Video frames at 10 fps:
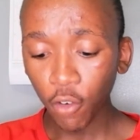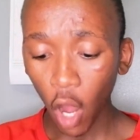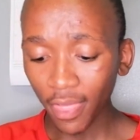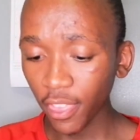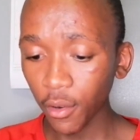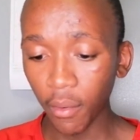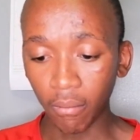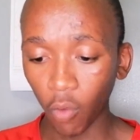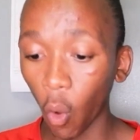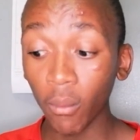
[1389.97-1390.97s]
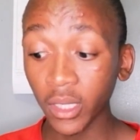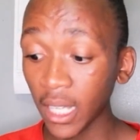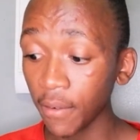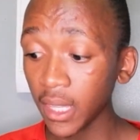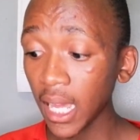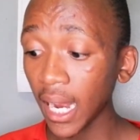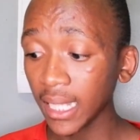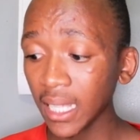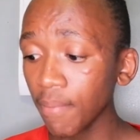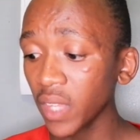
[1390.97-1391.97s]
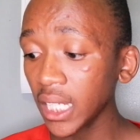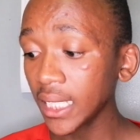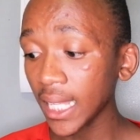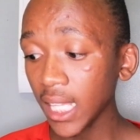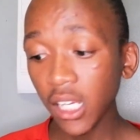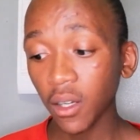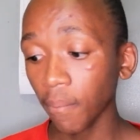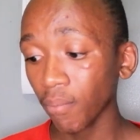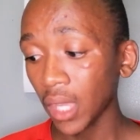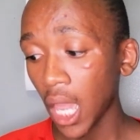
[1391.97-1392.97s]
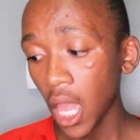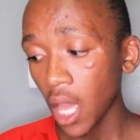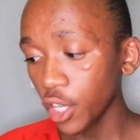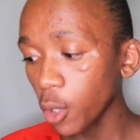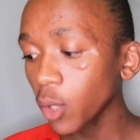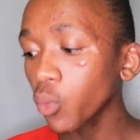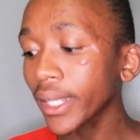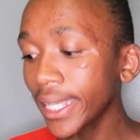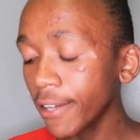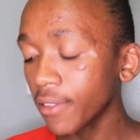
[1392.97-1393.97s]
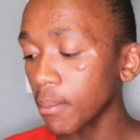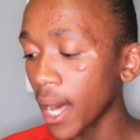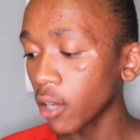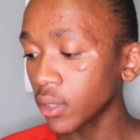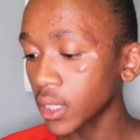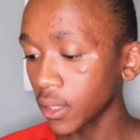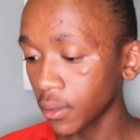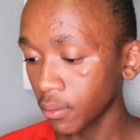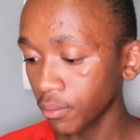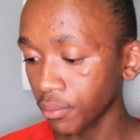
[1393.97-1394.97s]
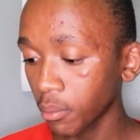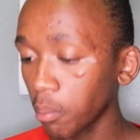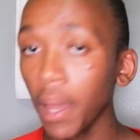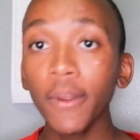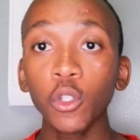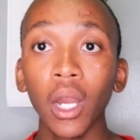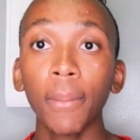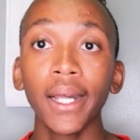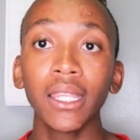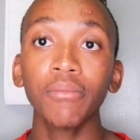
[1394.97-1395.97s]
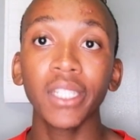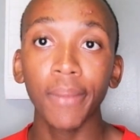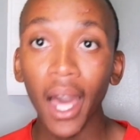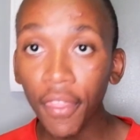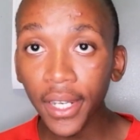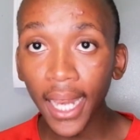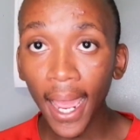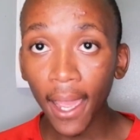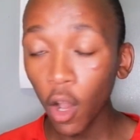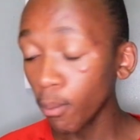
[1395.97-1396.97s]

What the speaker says: gone through almost everything. Some things I think, you know what, we'll leave them out. Maybe talk about them some other day.